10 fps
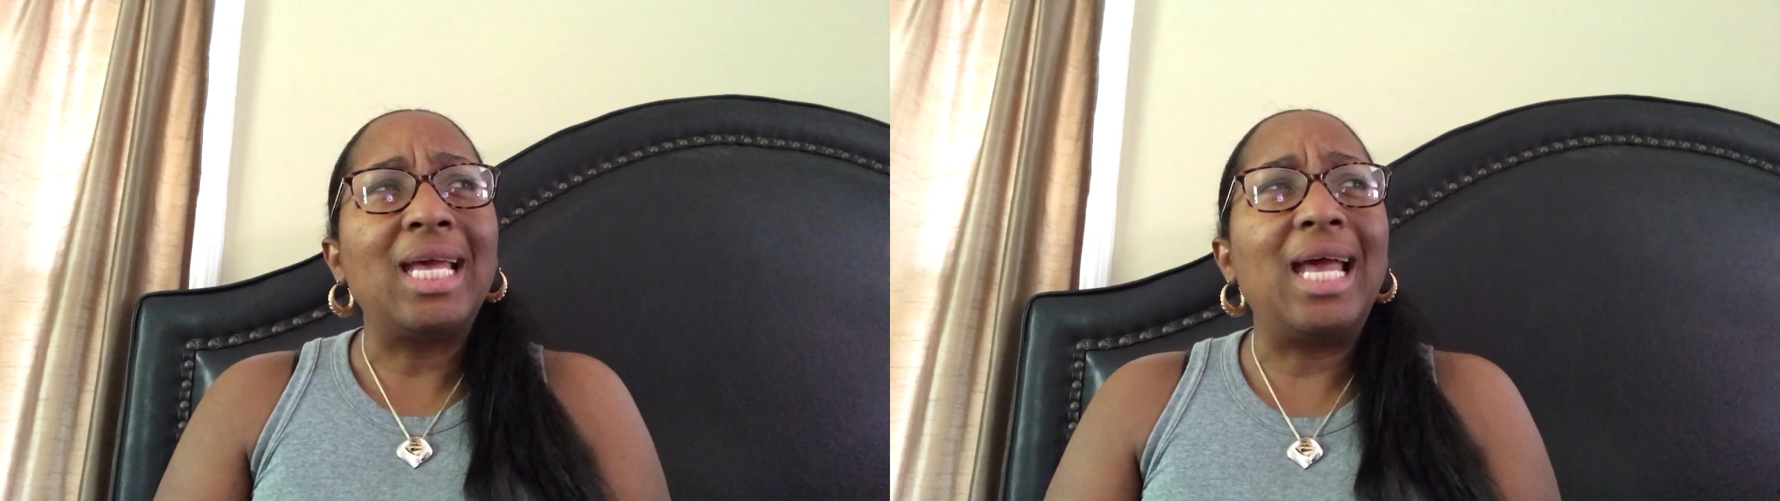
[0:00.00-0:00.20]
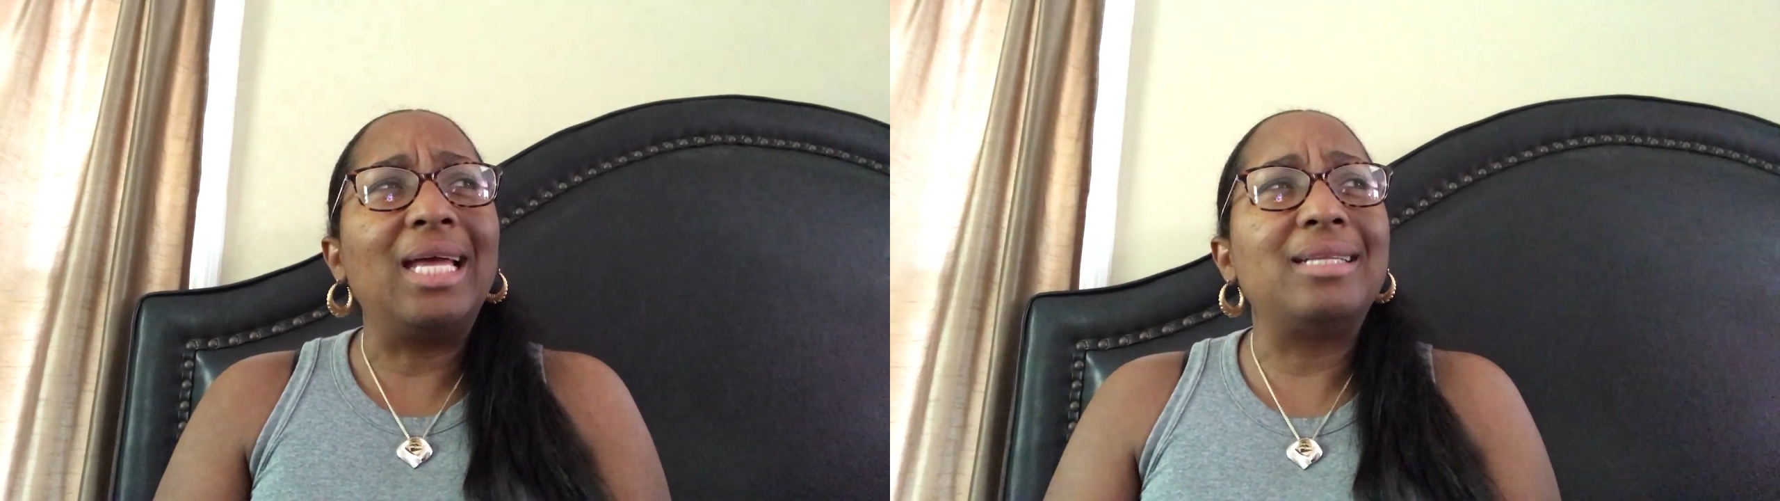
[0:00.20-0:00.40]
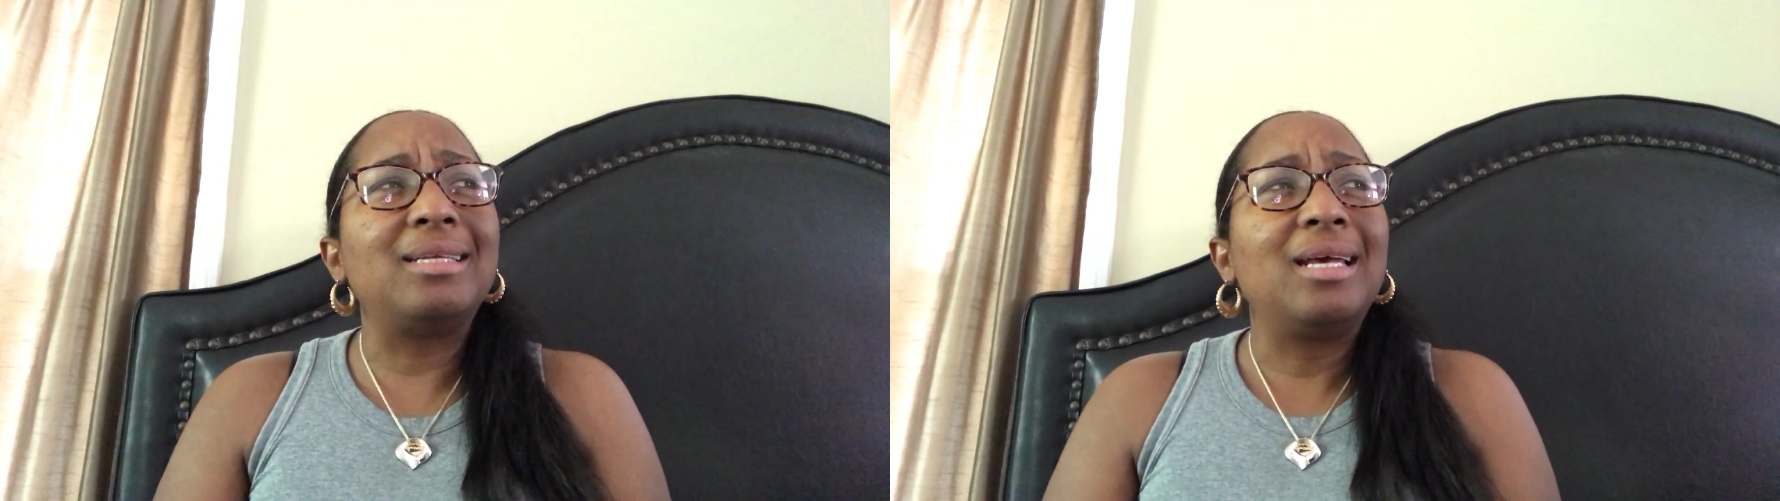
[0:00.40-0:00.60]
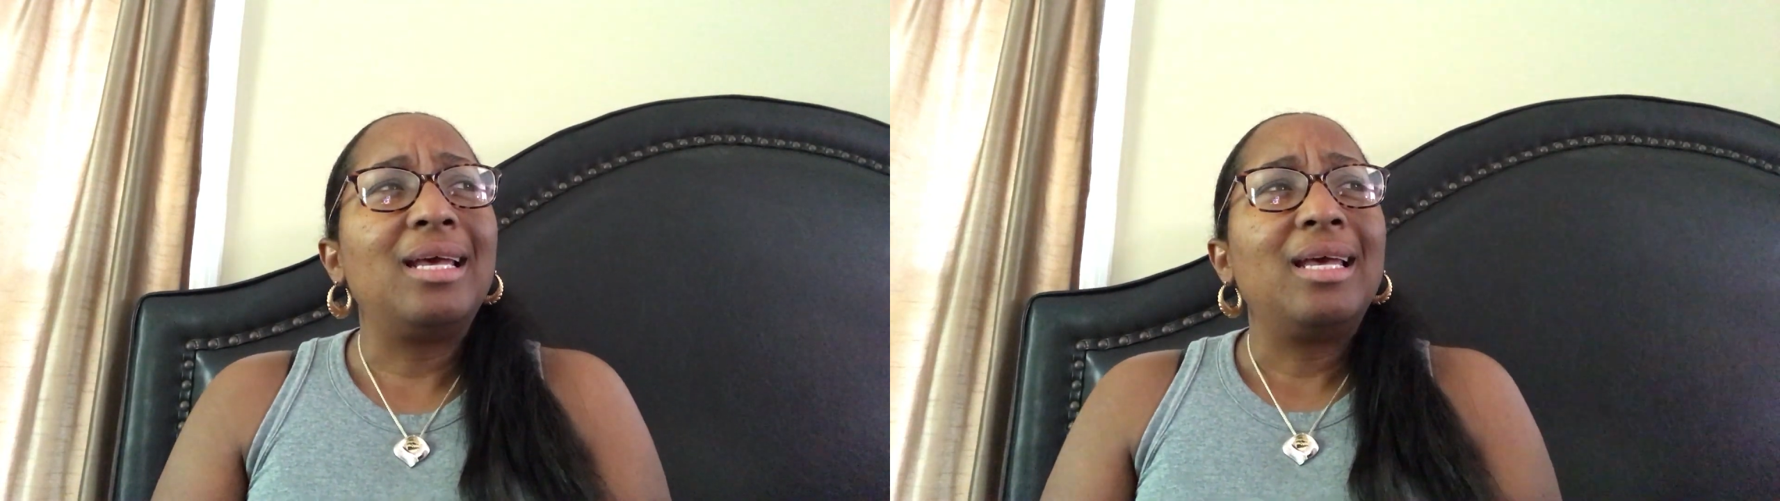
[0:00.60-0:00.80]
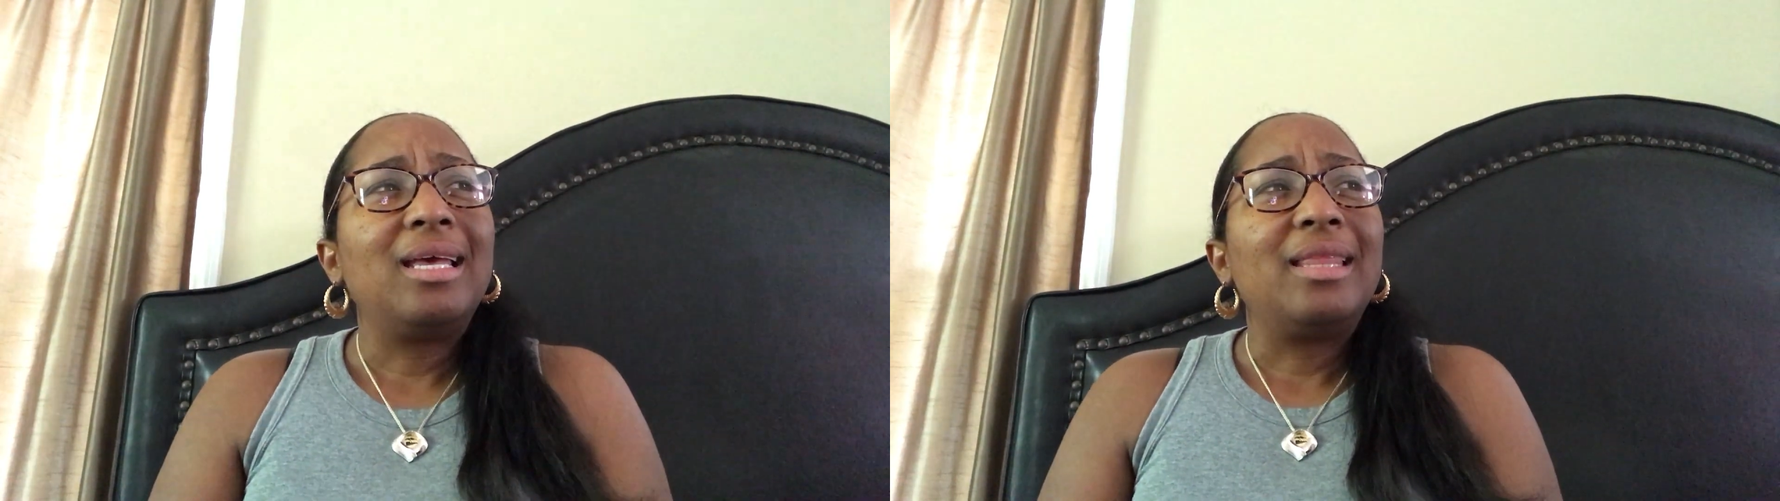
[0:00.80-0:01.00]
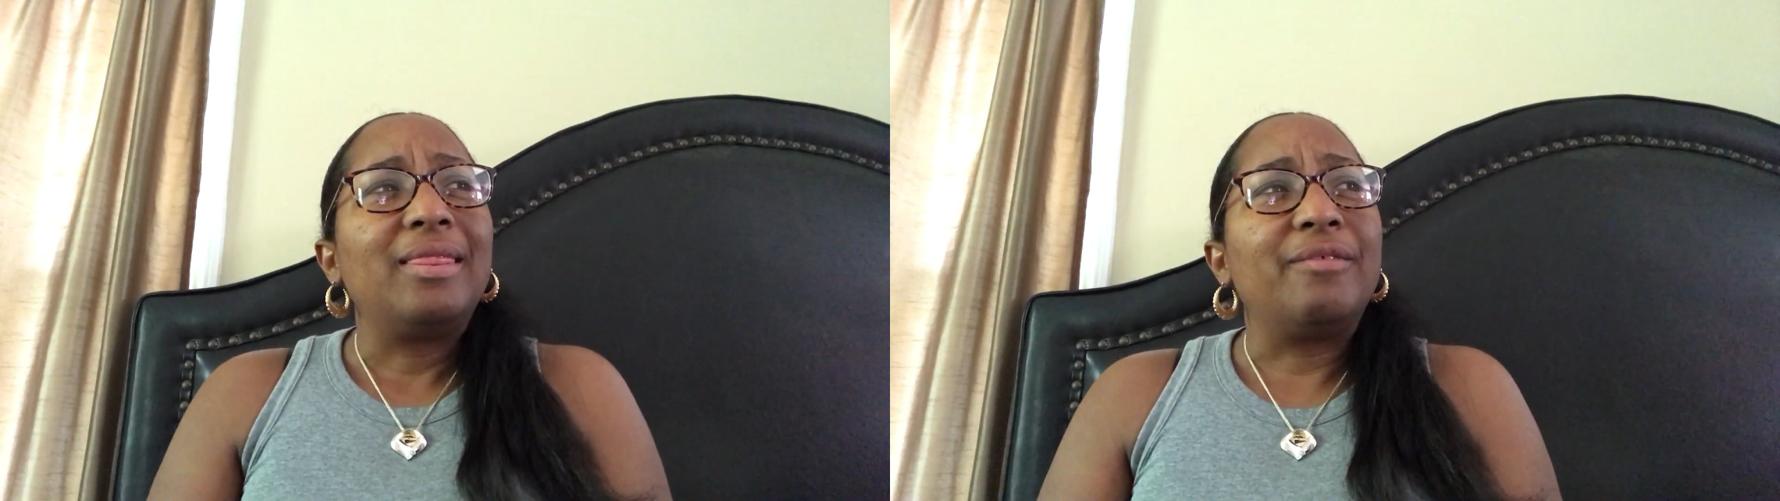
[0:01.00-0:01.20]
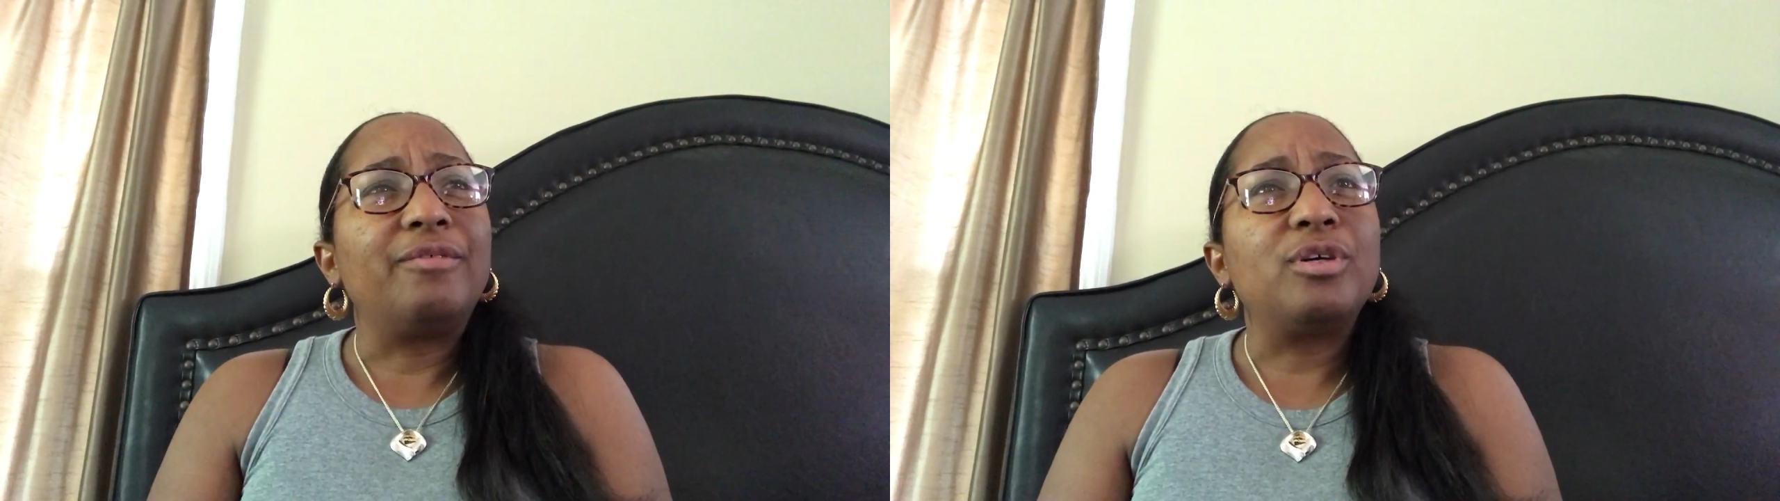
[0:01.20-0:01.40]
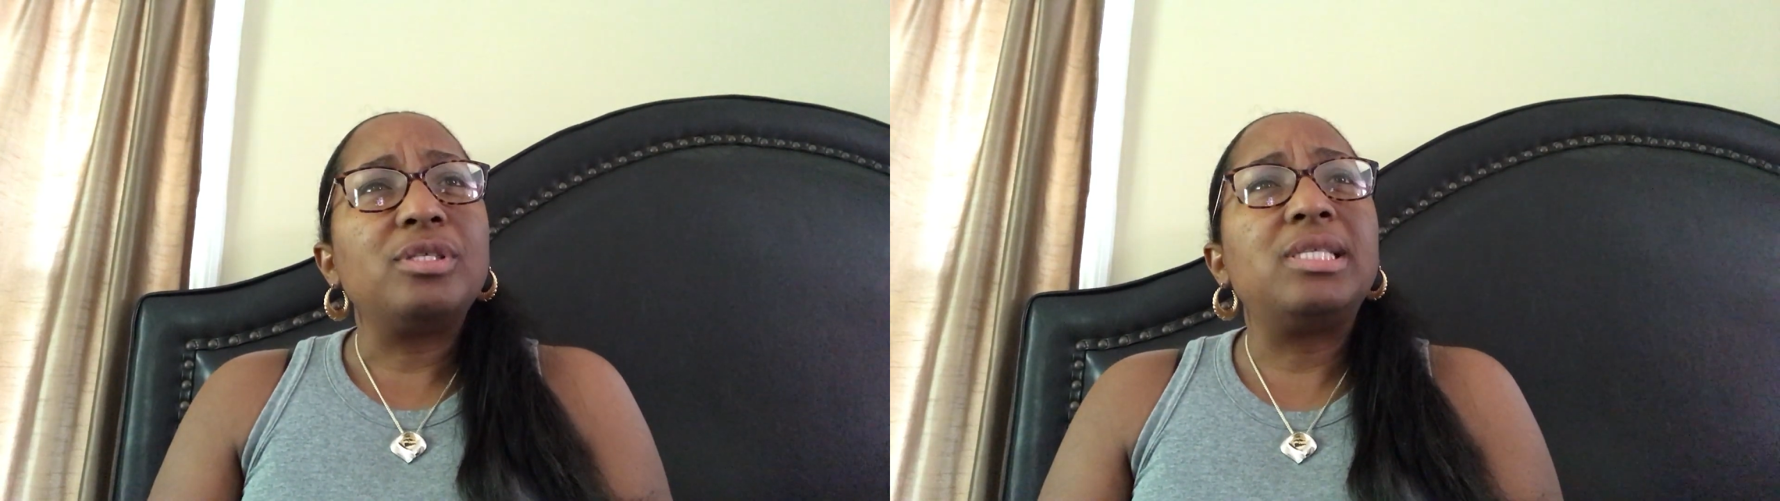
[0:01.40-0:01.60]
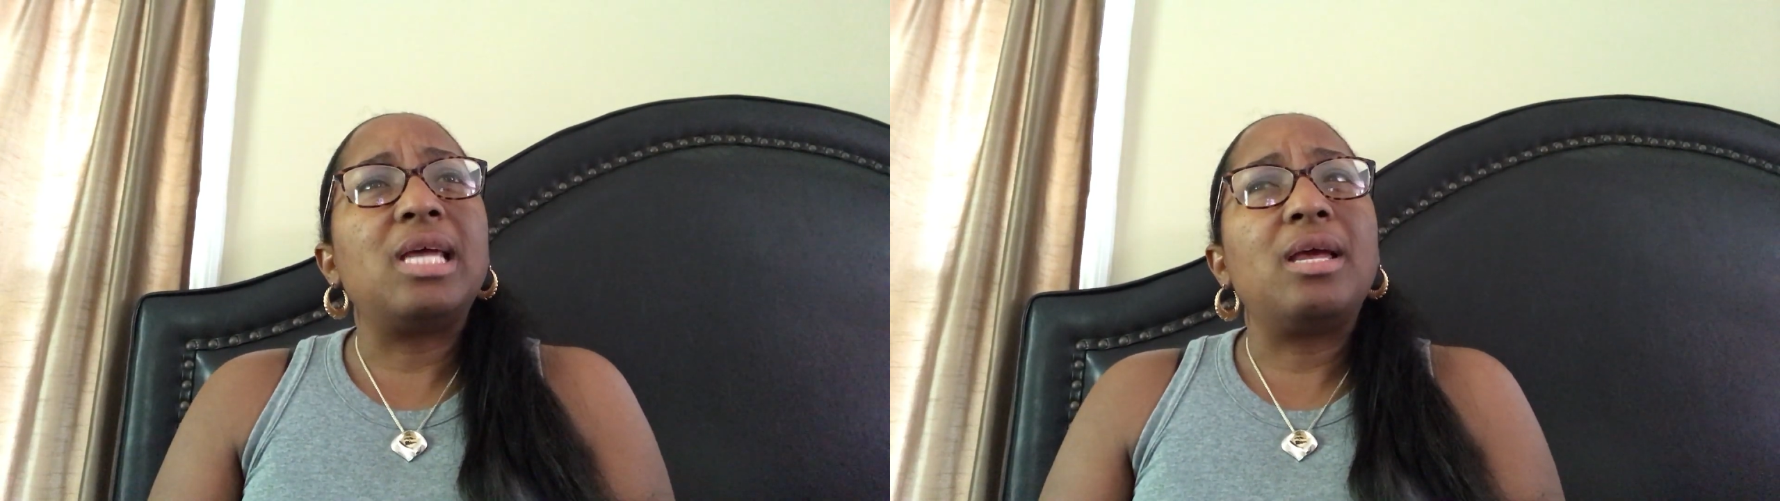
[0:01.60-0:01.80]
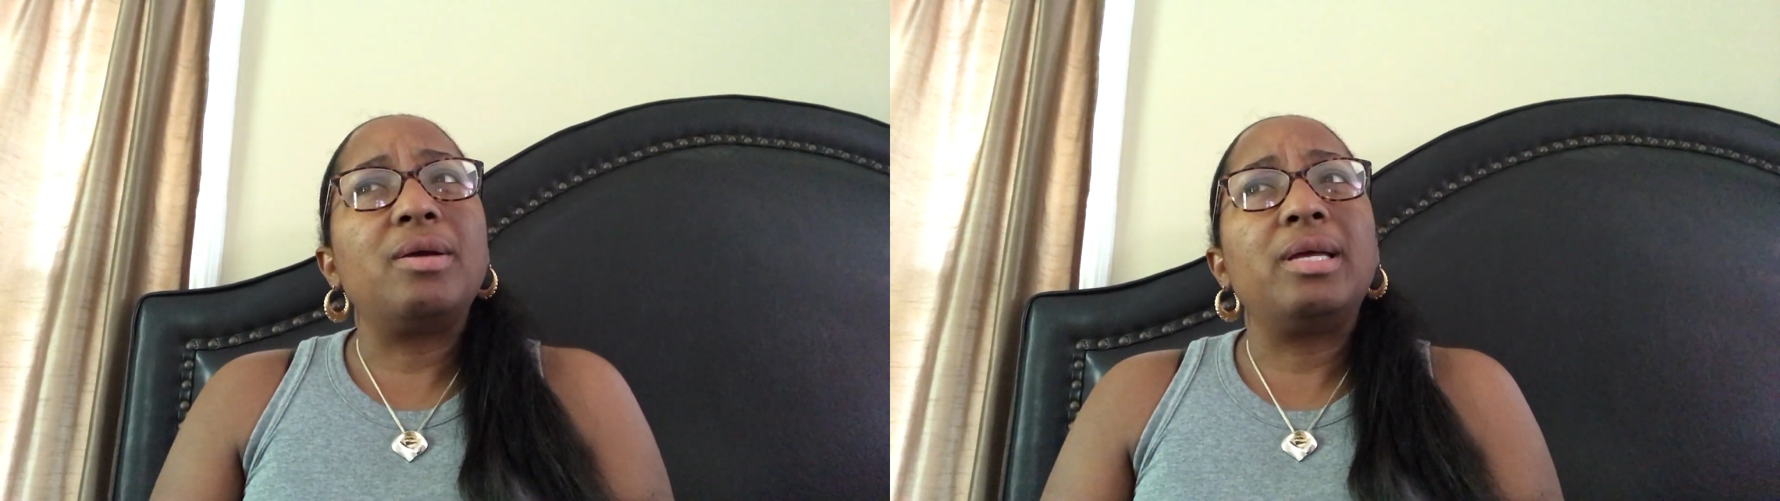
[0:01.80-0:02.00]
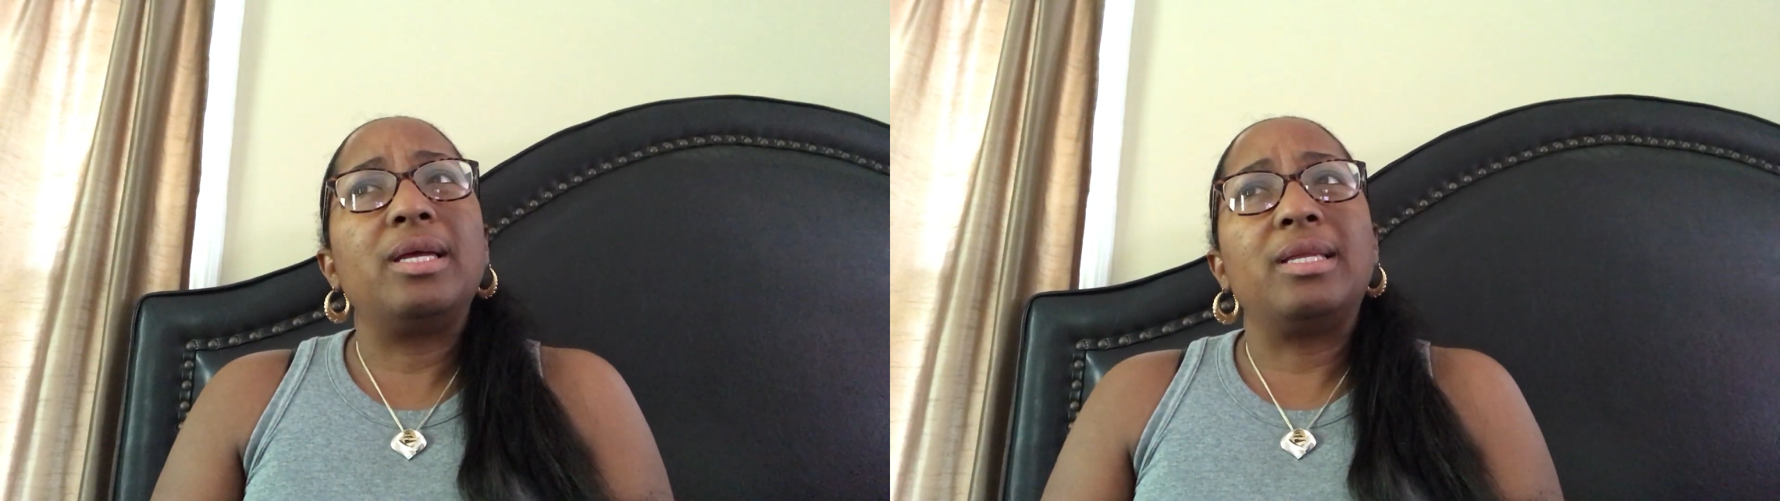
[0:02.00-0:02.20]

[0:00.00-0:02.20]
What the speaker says: And the first day